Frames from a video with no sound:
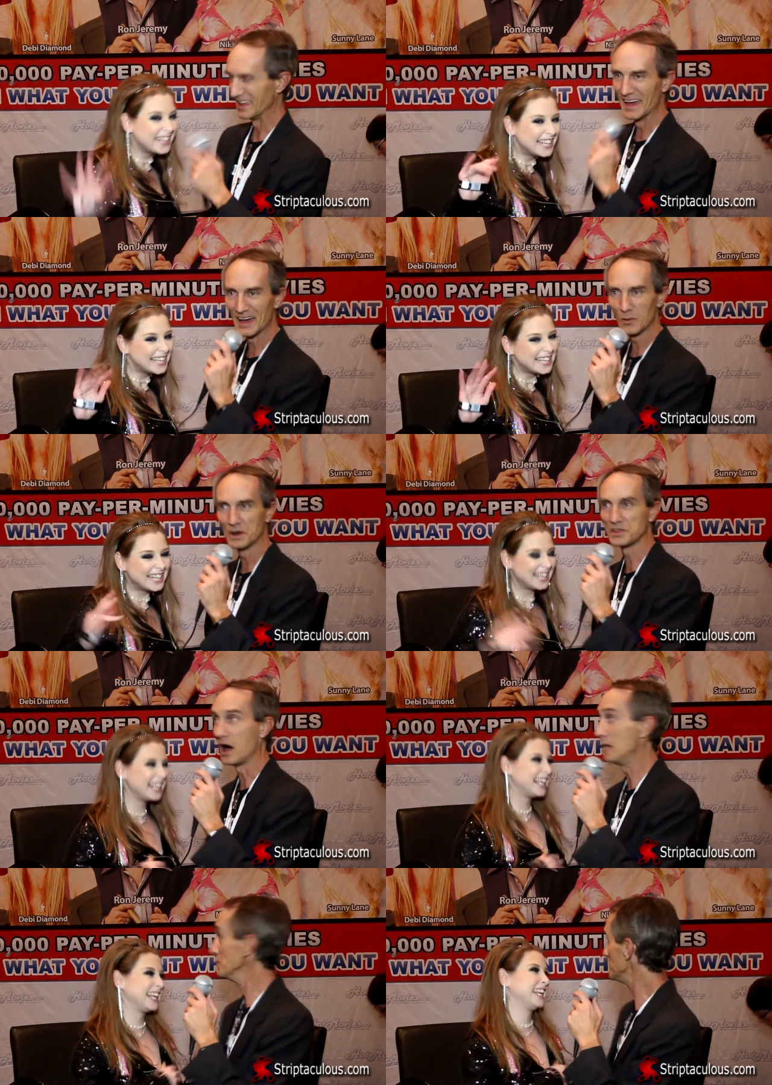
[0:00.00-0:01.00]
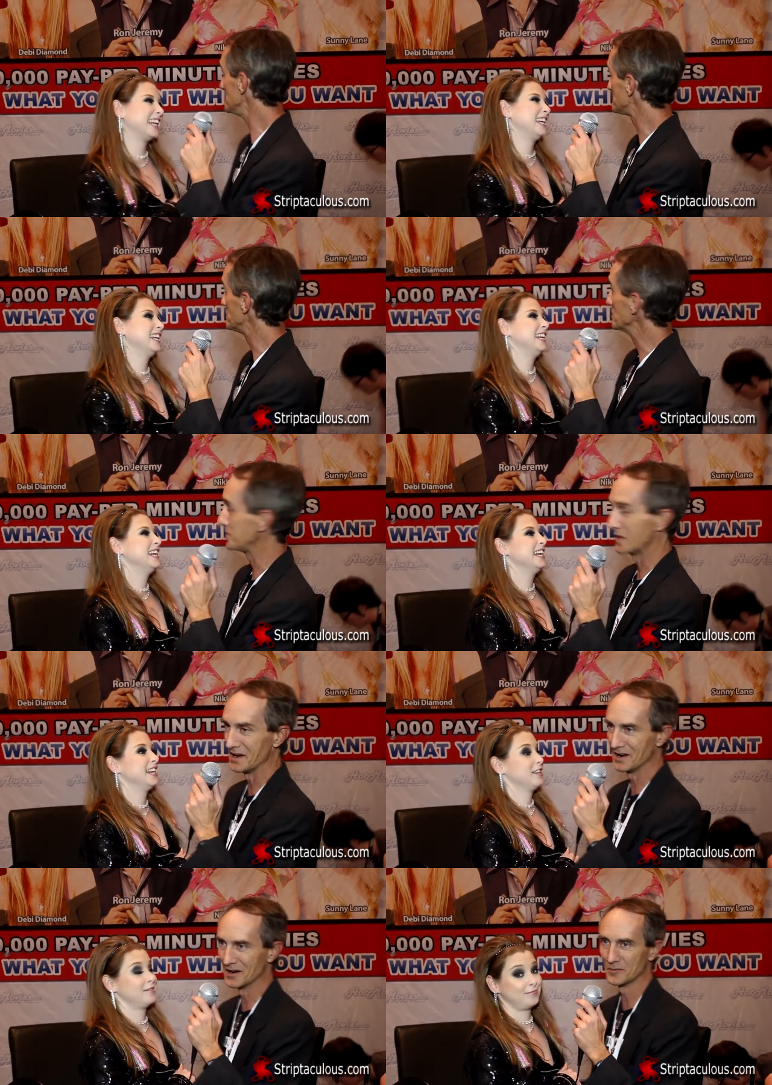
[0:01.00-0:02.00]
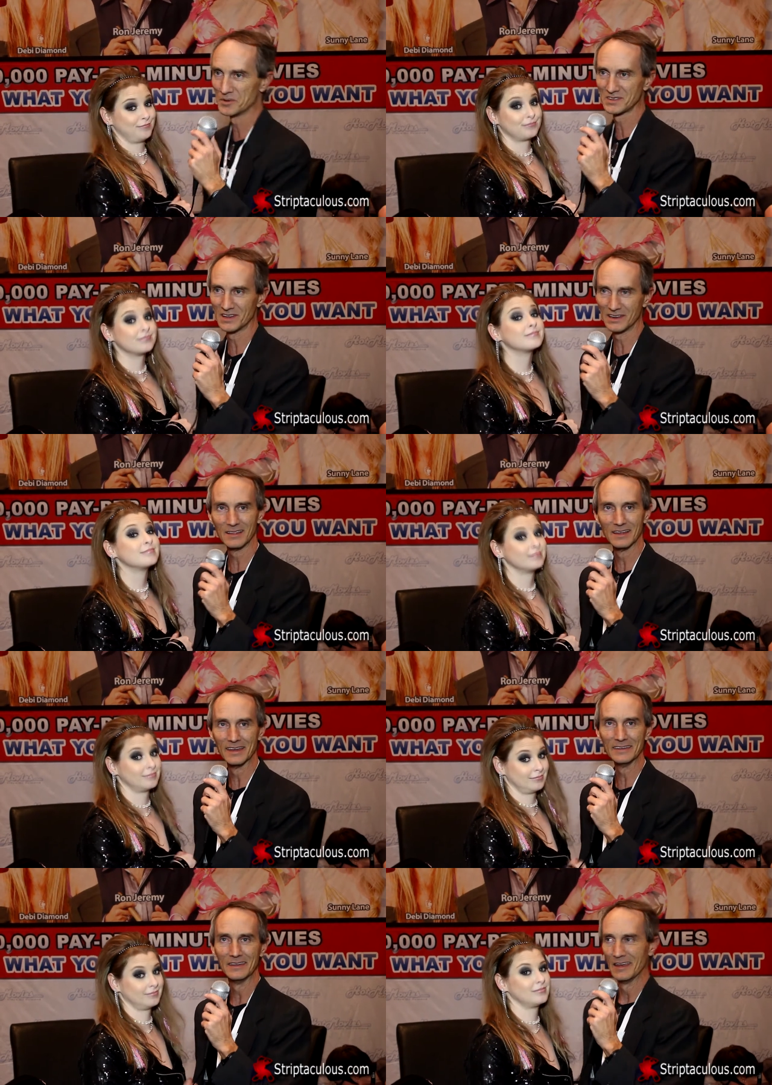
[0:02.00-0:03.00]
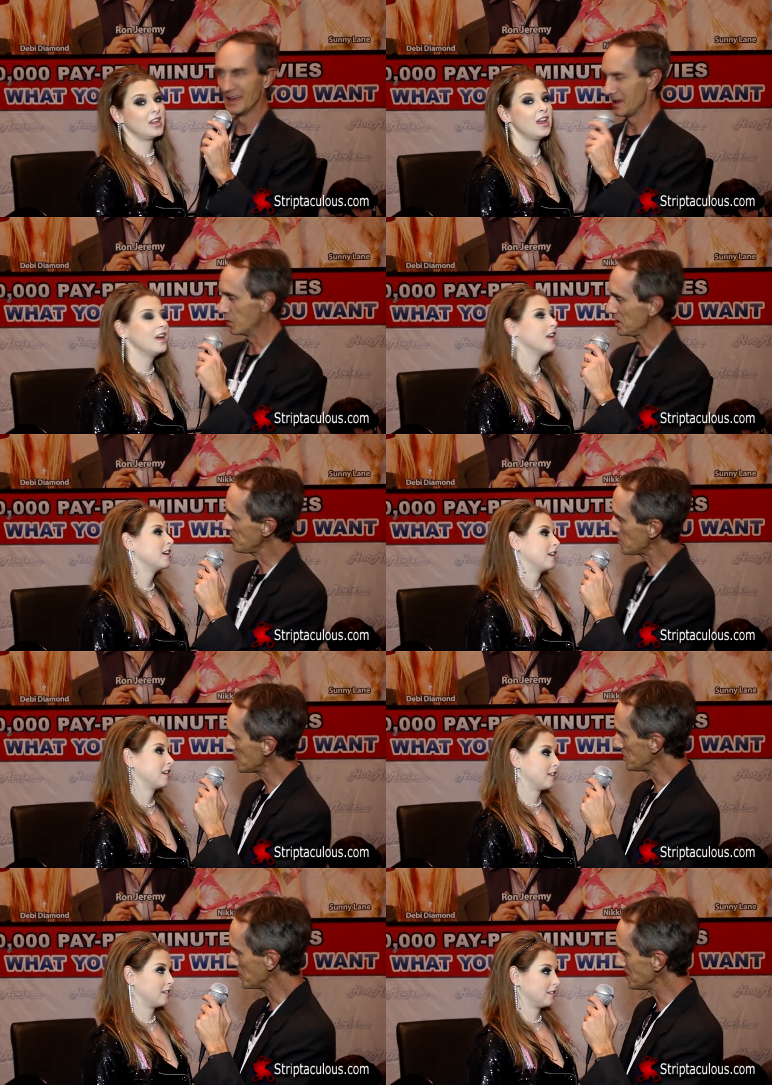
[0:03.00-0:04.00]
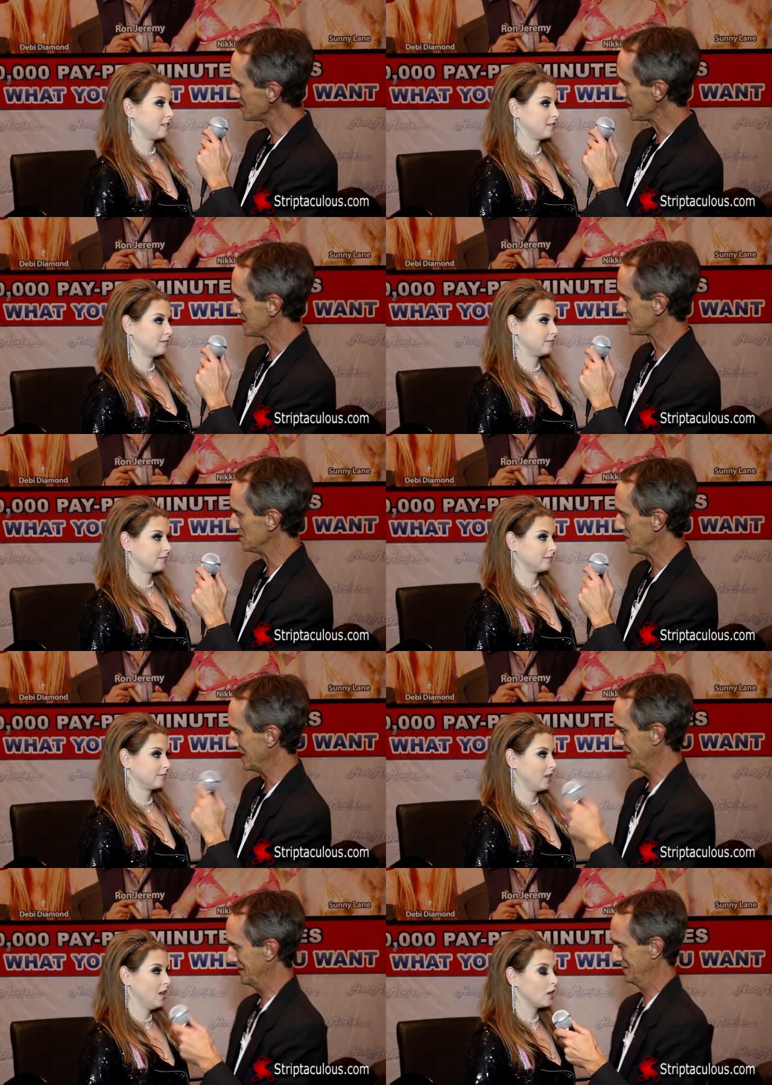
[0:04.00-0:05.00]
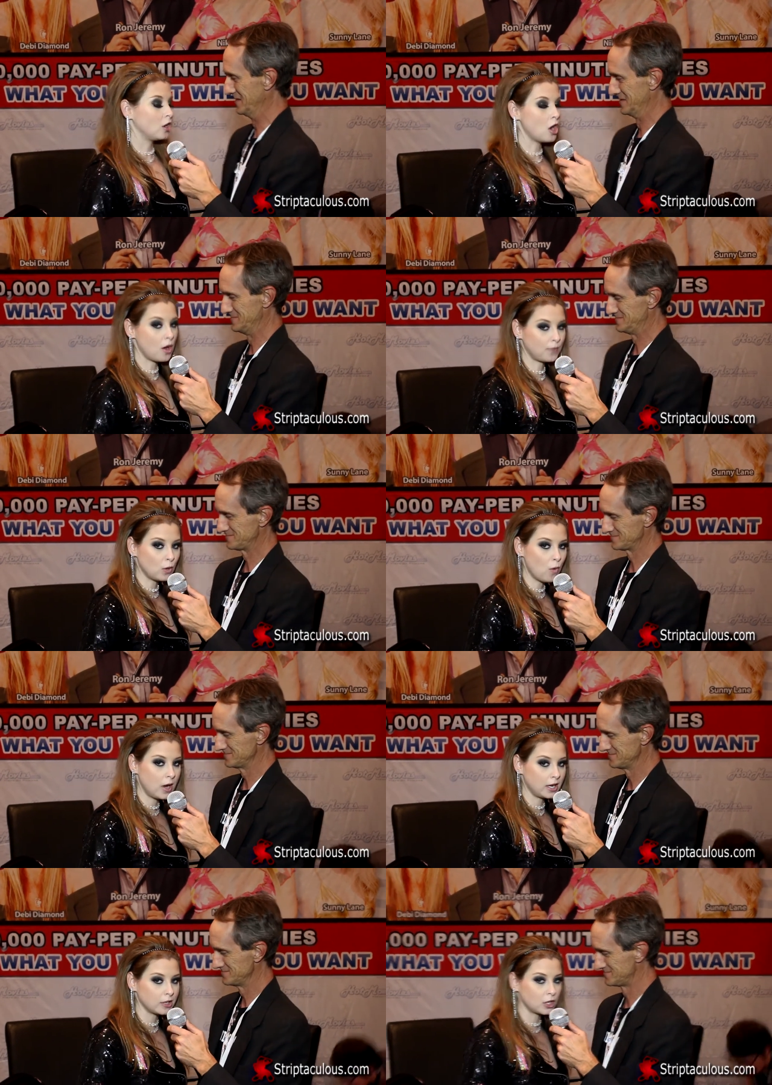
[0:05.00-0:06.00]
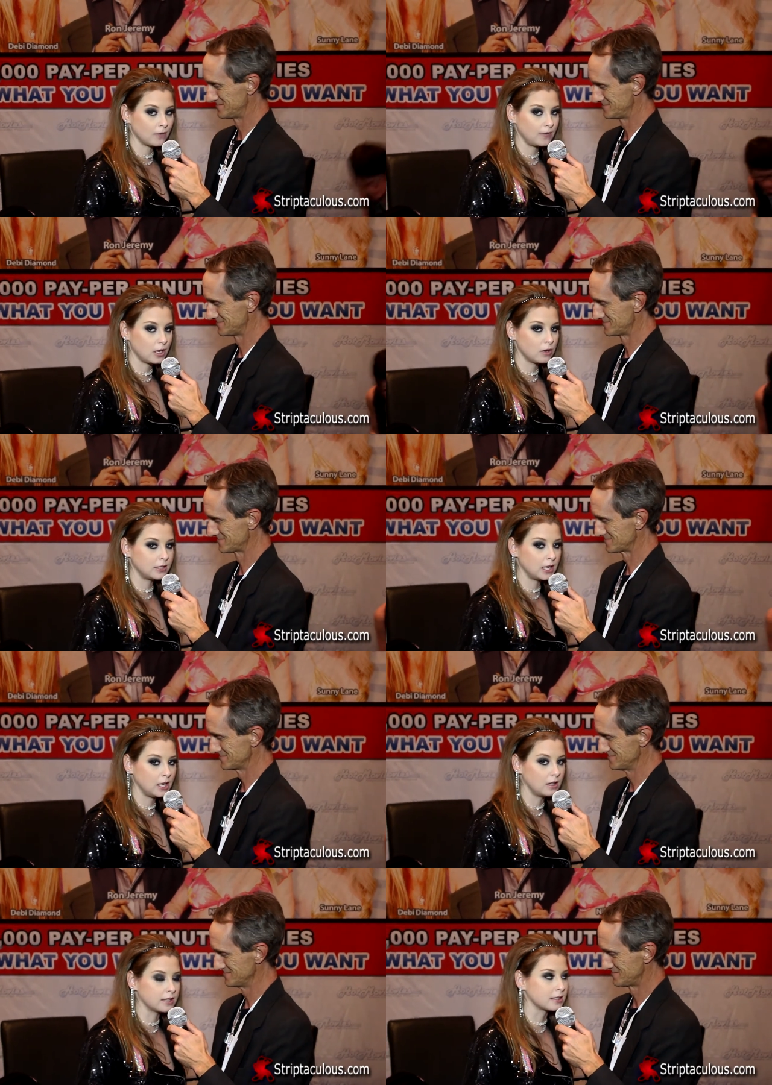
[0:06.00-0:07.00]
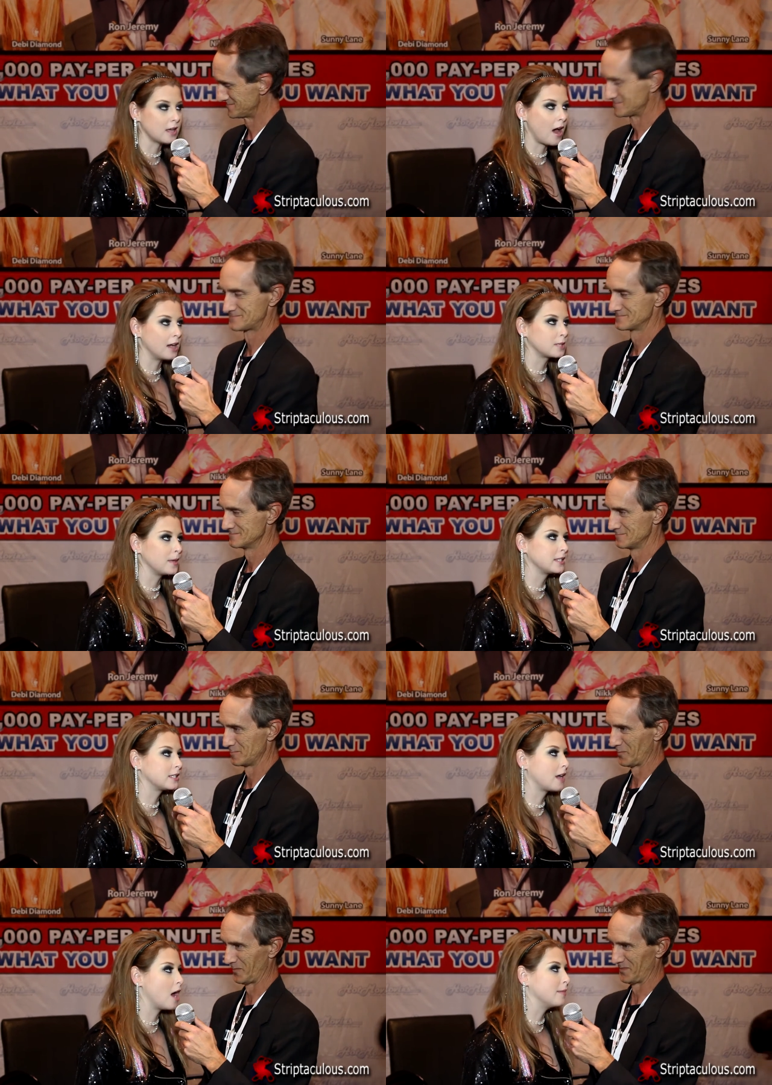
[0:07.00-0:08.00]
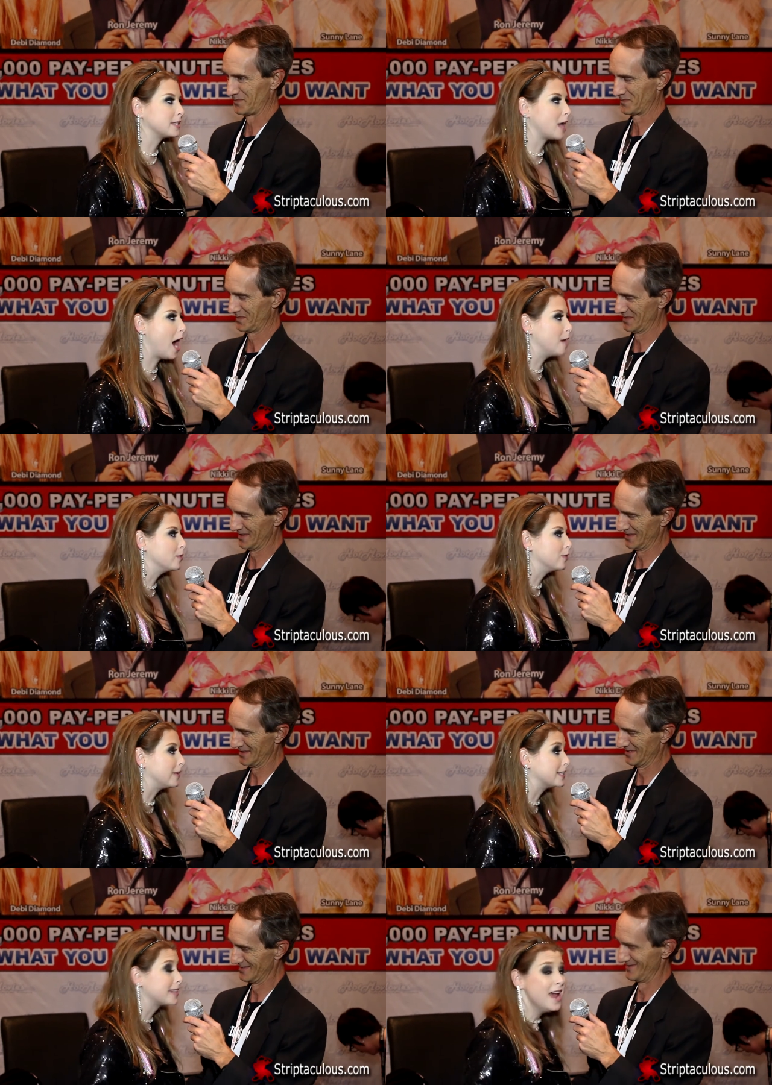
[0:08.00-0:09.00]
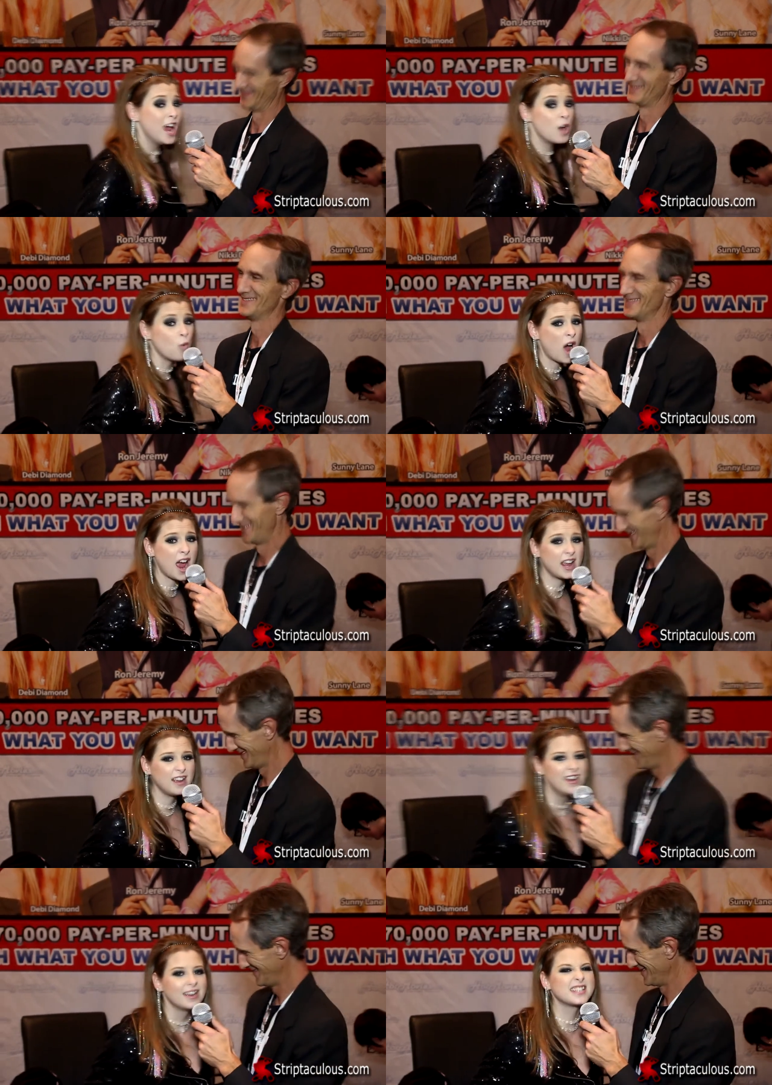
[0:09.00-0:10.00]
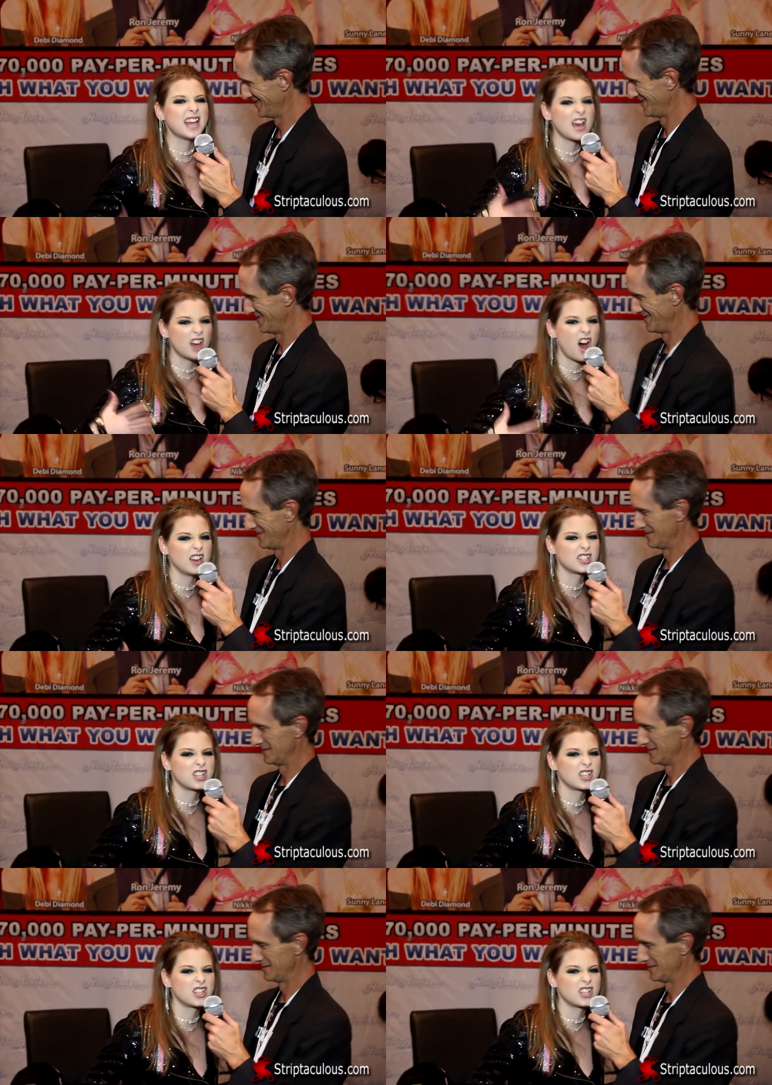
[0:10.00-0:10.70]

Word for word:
Speaker 1: Yeah, we're at the Hot Movies booth right here with Sunny Lane. What have you been doing the last little bit?
Speaker 2: You know, if you want to get your VOD, this is the hottest place to come is the hot movies. And why? Because they have the hottest